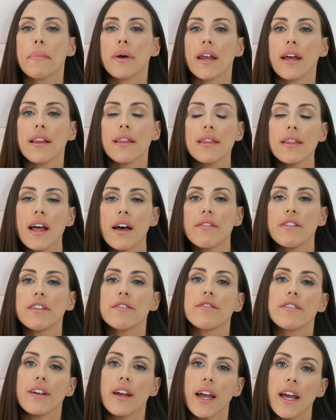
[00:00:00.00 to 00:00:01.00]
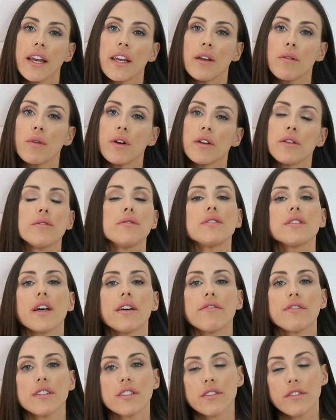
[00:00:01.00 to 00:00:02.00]
but I love it for anyone who
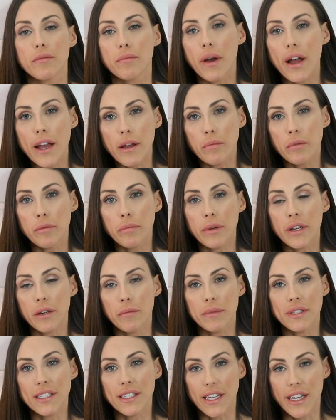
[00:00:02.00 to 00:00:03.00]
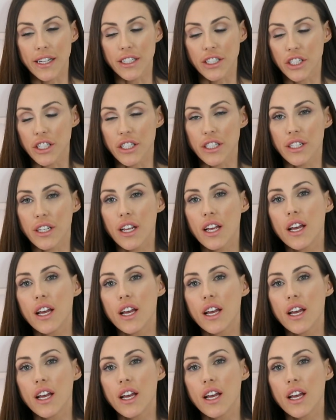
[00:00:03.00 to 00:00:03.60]
suffers from hyperpigmentation.